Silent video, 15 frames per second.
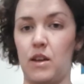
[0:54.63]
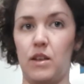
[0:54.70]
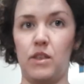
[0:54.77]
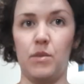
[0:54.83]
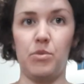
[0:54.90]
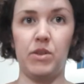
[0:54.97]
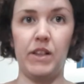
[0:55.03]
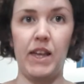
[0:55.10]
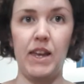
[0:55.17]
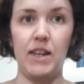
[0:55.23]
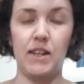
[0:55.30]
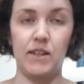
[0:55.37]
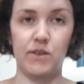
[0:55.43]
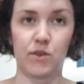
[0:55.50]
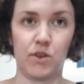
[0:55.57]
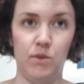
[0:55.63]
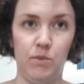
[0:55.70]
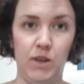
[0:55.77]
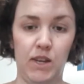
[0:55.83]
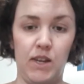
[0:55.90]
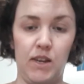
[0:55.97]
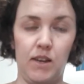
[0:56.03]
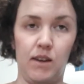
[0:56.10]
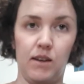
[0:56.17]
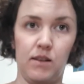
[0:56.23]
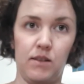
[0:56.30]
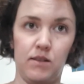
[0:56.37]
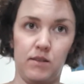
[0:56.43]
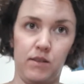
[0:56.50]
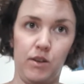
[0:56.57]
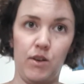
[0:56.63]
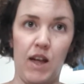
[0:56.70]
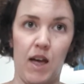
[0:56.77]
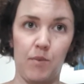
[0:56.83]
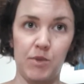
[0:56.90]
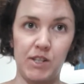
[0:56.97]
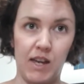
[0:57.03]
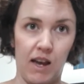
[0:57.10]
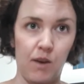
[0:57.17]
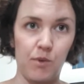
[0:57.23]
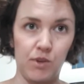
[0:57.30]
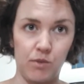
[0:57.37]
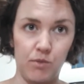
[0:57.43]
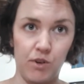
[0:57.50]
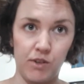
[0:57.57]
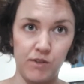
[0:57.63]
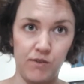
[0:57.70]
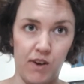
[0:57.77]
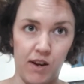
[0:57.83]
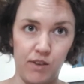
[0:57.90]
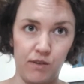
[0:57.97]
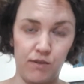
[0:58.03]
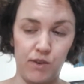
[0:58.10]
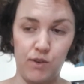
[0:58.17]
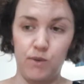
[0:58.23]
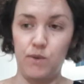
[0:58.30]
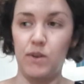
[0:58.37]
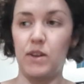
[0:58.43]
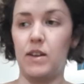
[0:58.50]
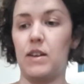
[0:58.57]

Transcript: The plate is going to be your habitat where the birds find the food